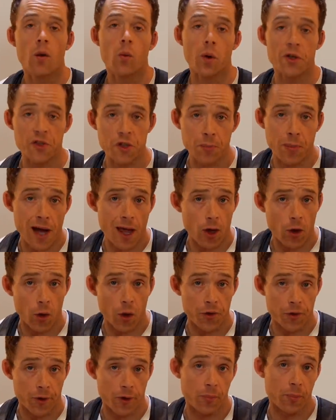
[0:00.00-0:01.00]
Once your pilot
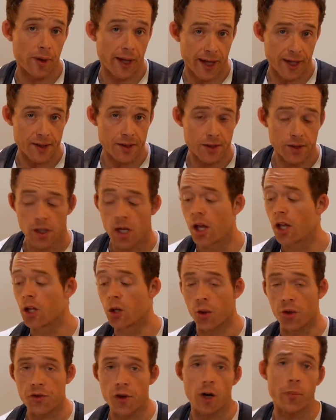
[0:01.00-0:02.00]
holes are in place,
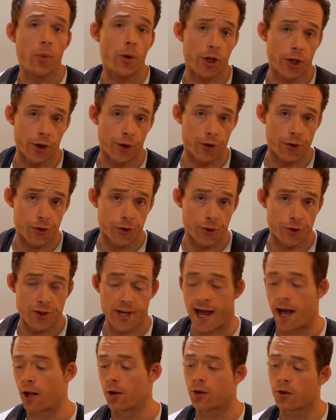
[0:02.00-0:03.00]
you can start putting your screws
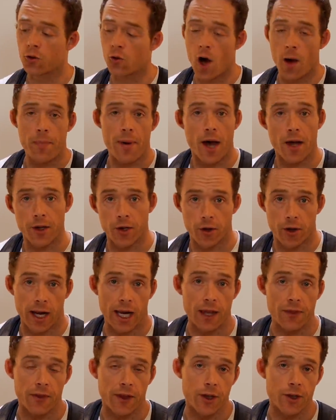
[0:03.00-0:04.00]
down. Swap out your
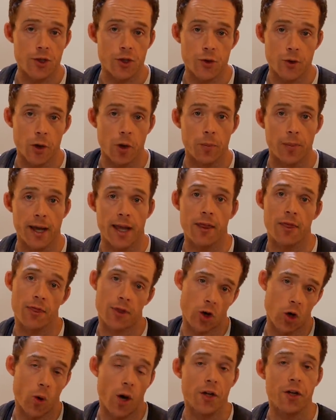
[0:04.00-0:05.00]
eighth inch drill bit and
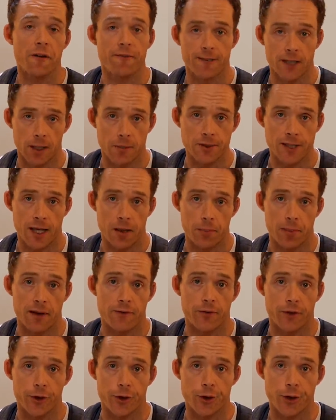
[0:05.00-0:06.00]
throw on your Phillips head
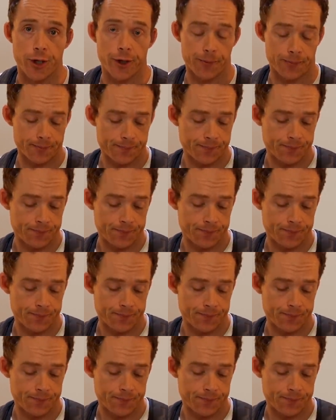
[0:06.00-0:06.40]
bit for your drill.